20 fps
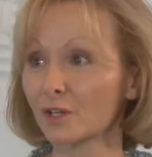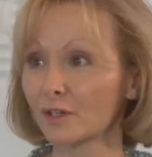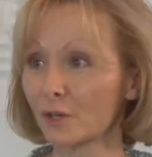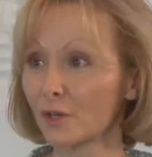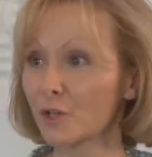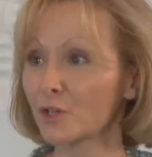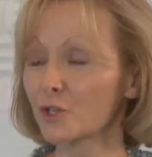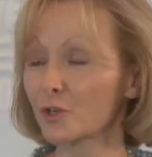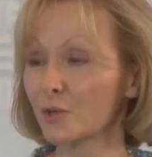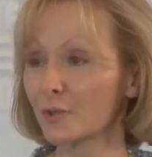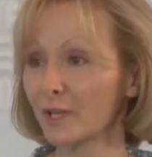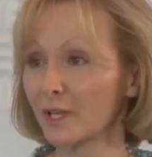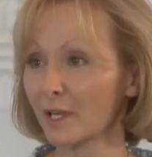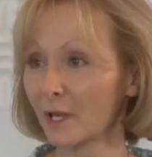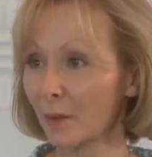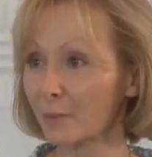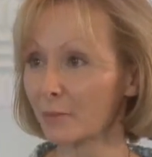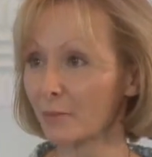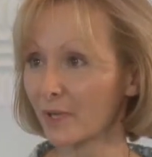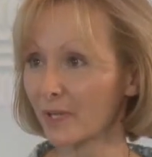luxury
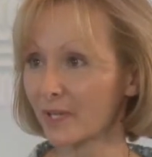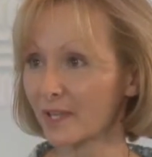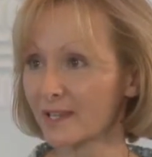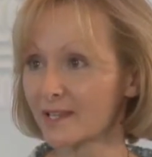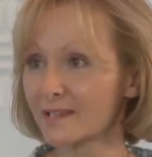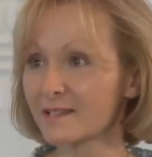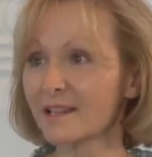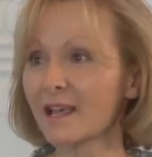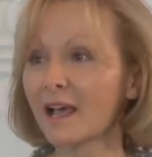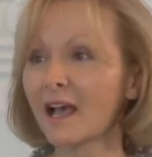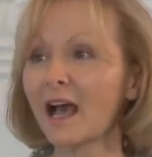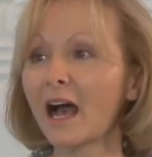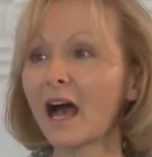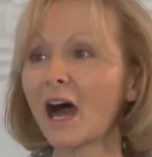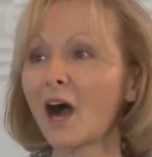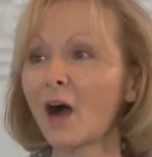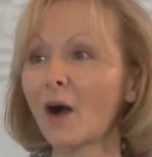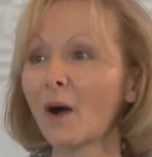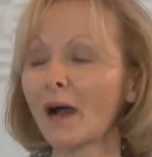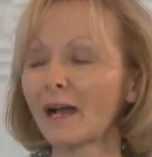companies,
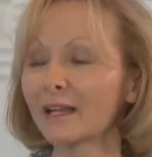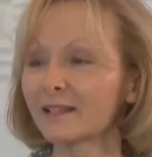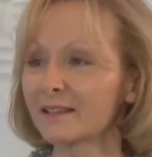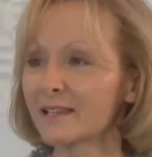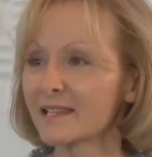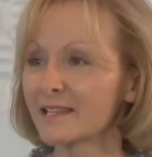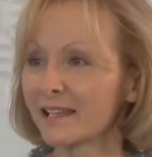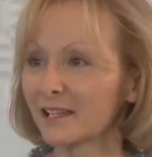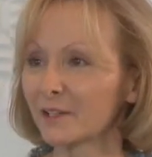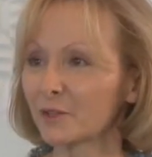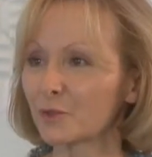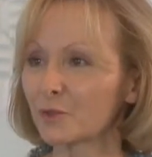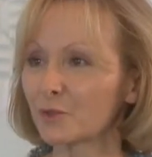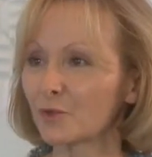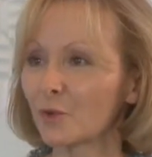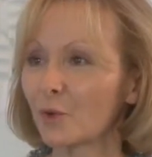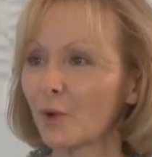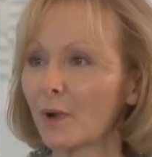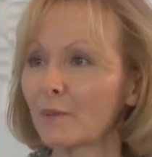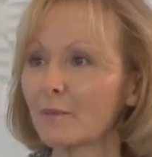I decided to
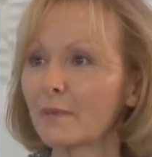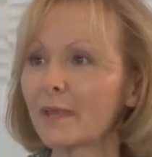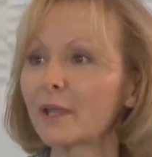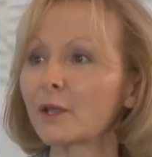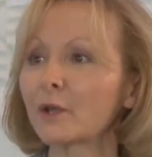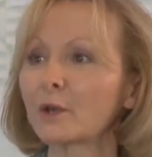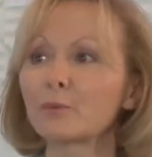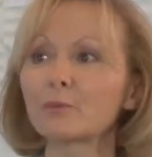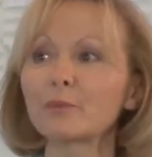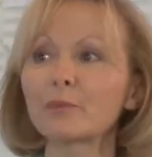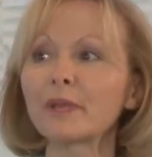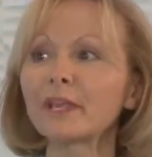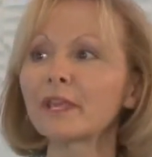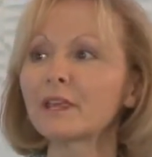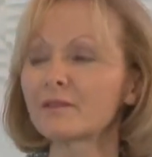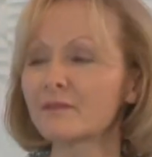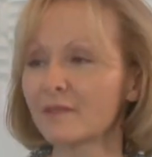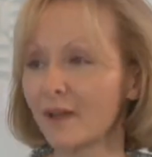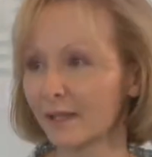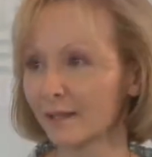go and make a big
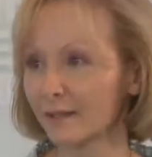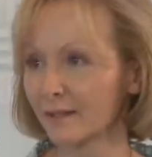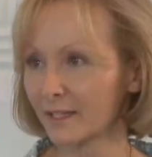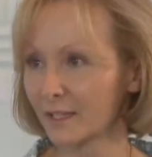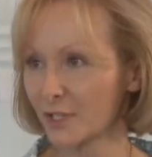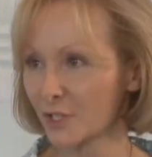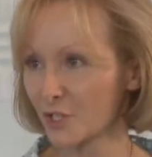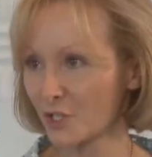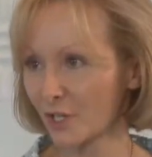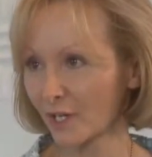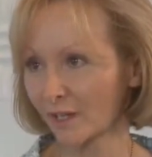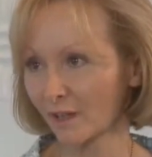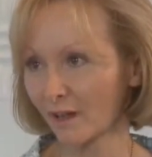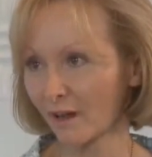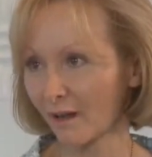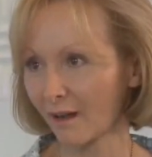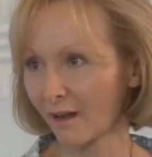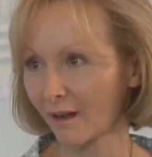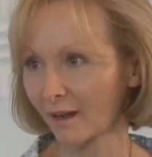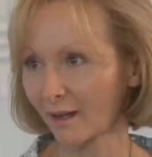event in
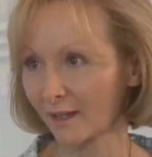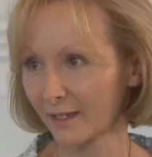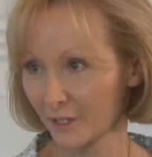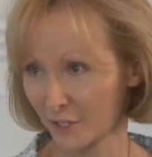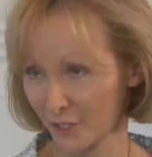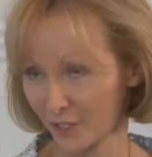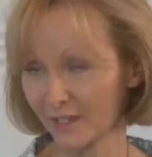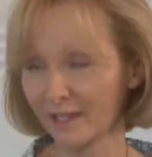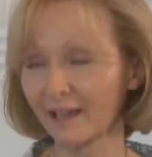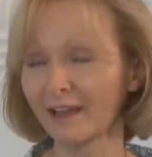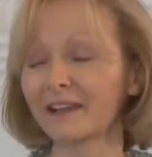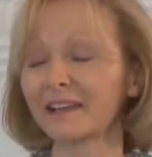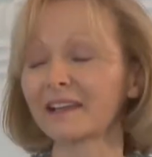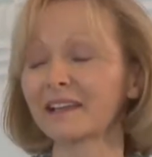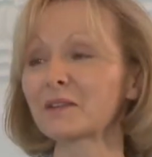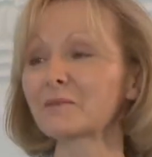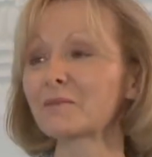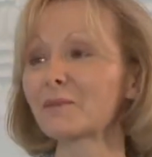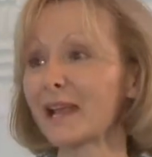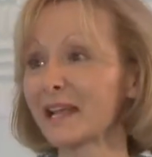Shanghai
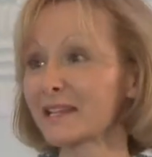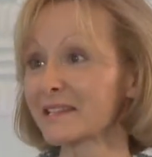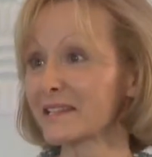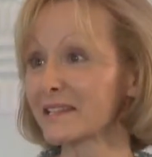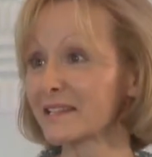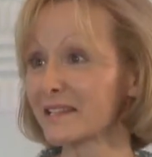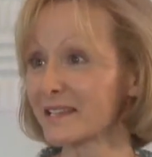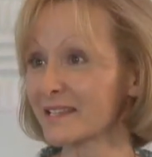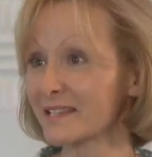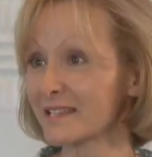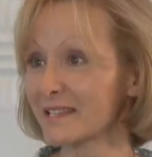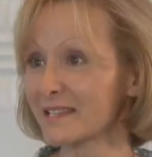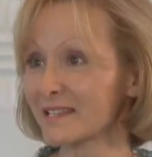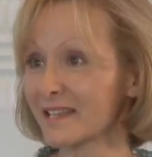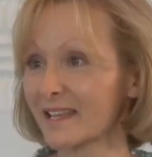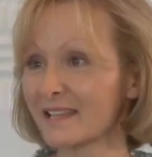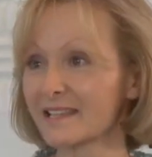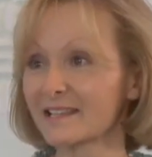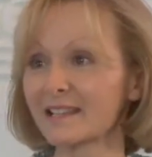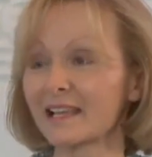in Plaza
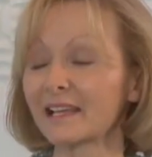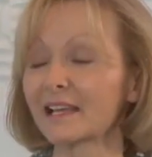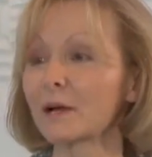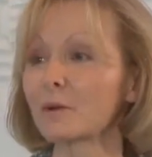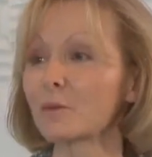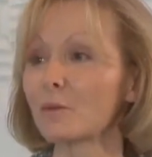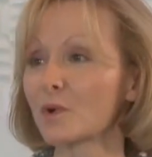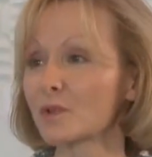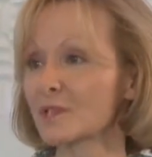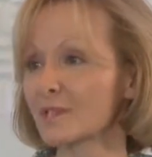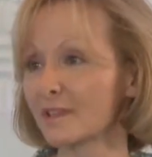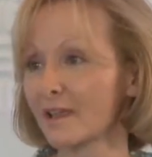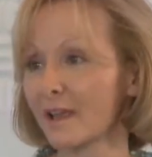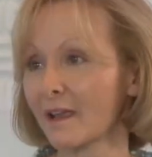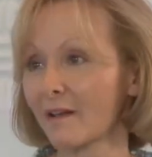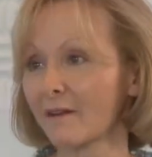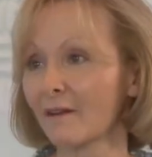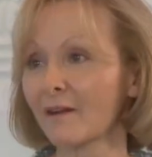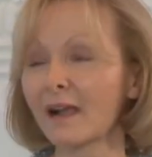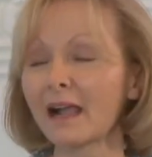66. And I was
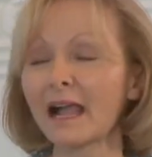there,